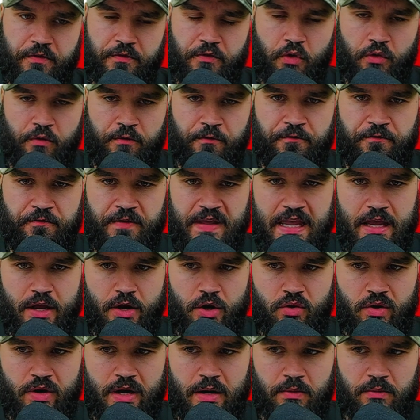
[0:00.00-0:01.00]
got a fear
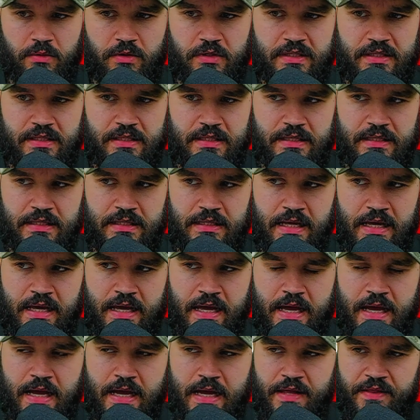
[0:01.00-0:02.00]
around
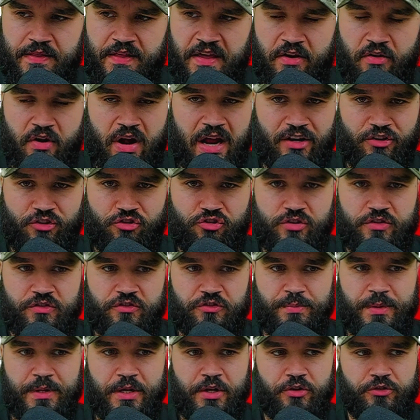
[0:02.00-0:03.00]
their actions
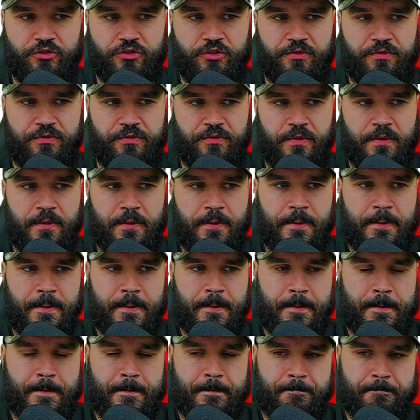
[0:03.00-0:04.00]
because of
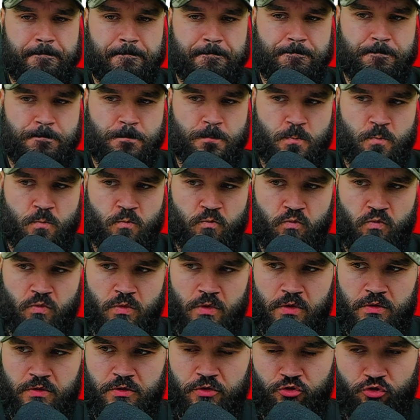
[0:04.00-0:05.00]

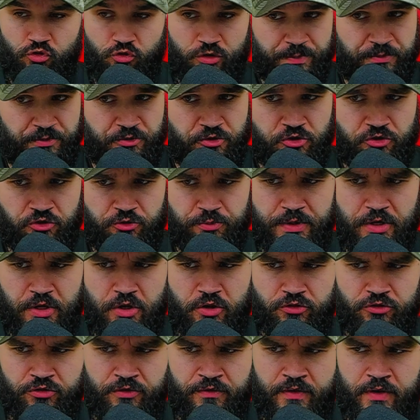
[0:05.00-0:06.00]
the scriptures,
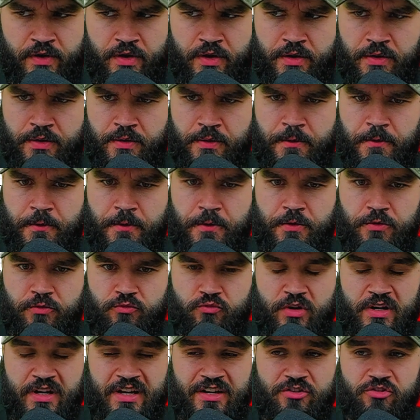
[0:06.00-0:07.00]
because of a
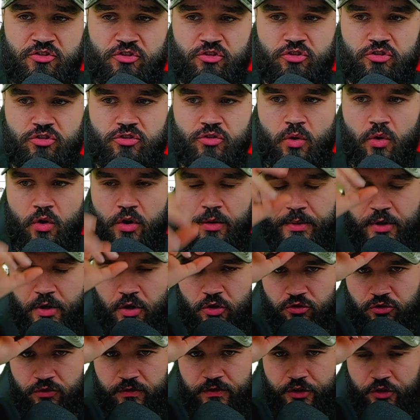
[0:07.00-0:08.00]
religious story,
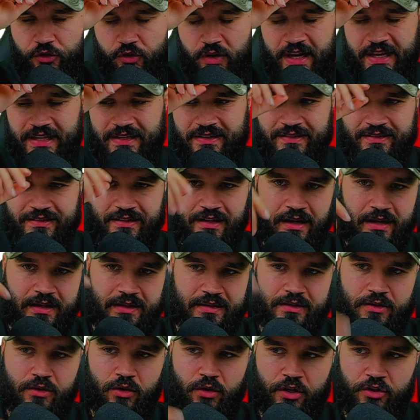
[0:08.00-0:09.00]
because of a religious
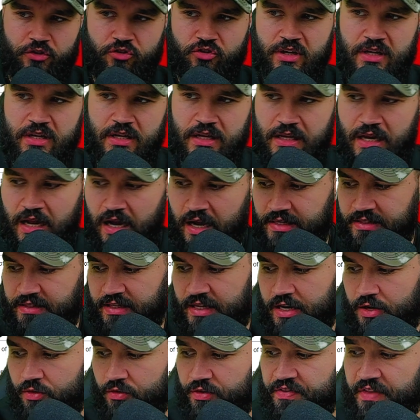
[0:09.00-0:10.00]
ideology, an
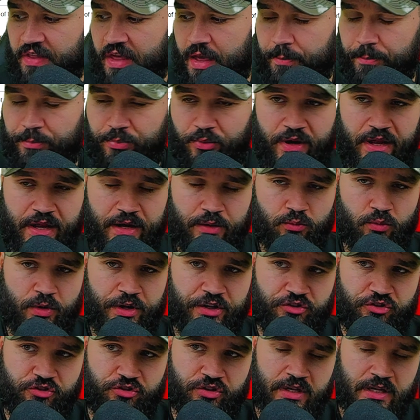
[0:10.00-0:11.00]
idea in their brain,
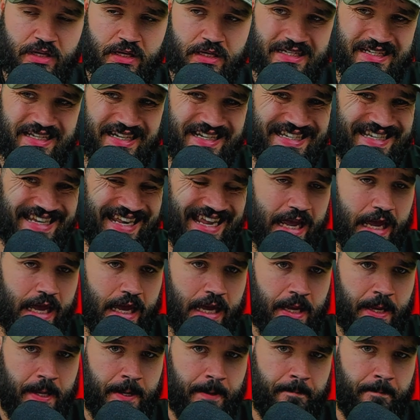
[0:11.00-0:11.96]
which today